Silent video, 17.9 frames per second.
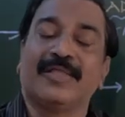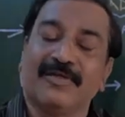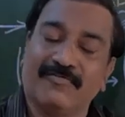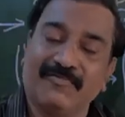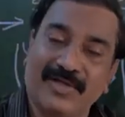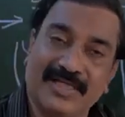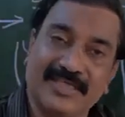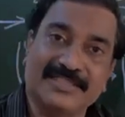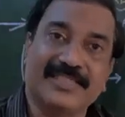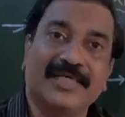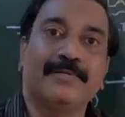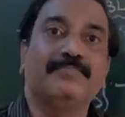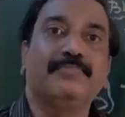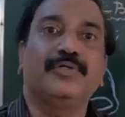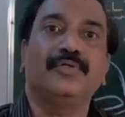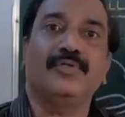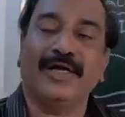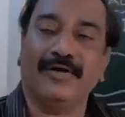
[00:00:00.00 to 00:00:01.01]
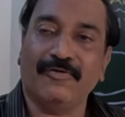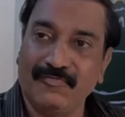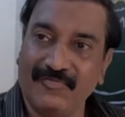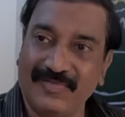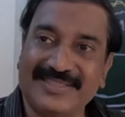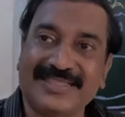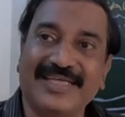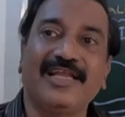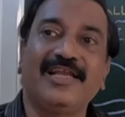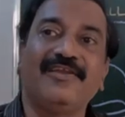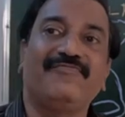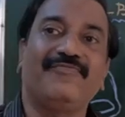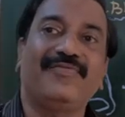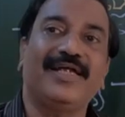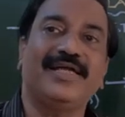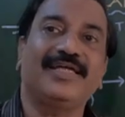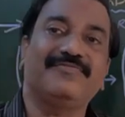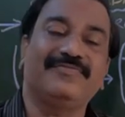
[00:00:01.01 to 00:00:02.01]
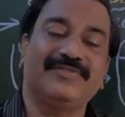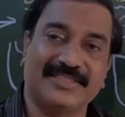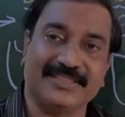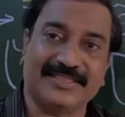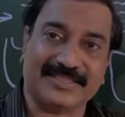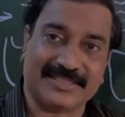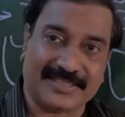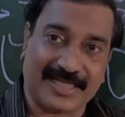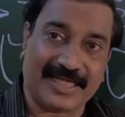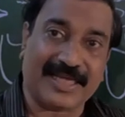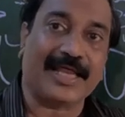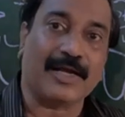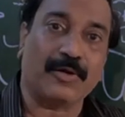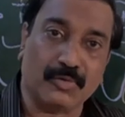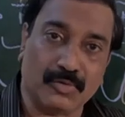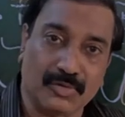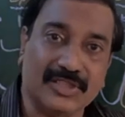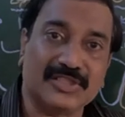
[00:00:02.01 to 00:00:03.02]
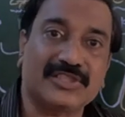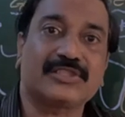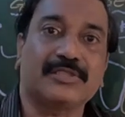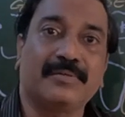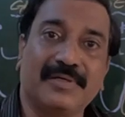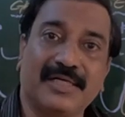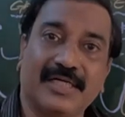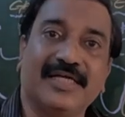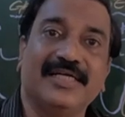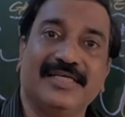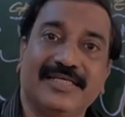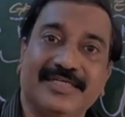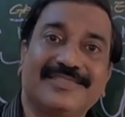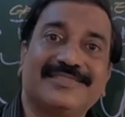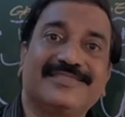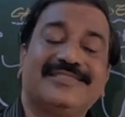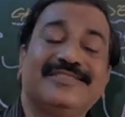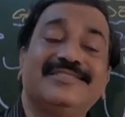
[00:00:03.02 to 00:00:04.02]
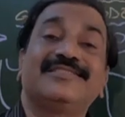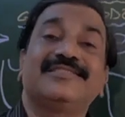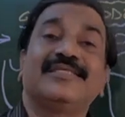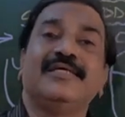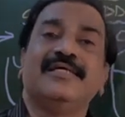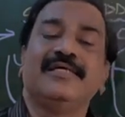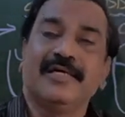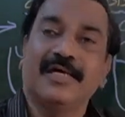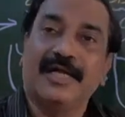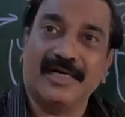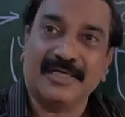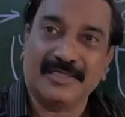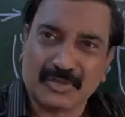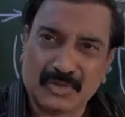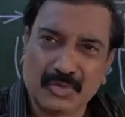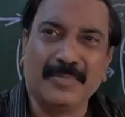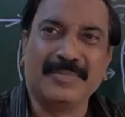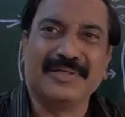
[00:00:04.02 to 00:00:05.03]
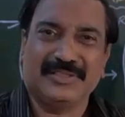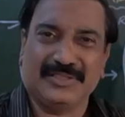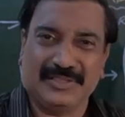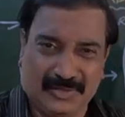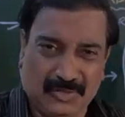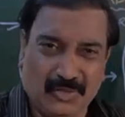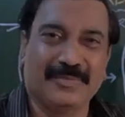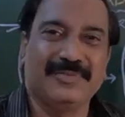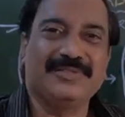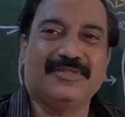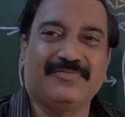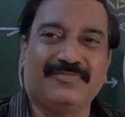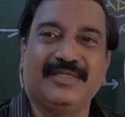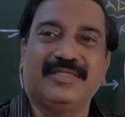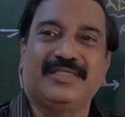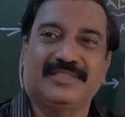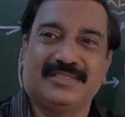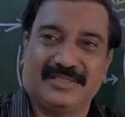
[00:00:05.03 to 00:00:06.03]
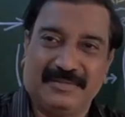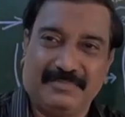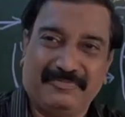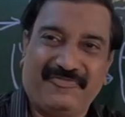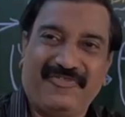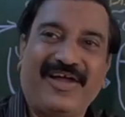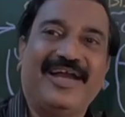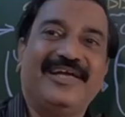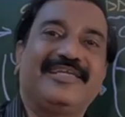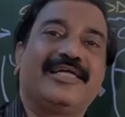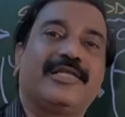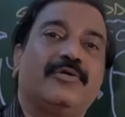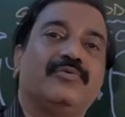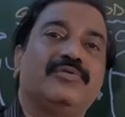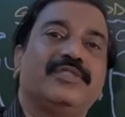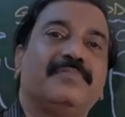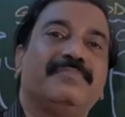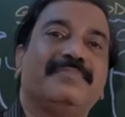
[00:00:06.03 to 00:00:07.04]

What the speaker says: For example, you have visceral fat which is there around the stomach and intestines, and so much of intestine fat around the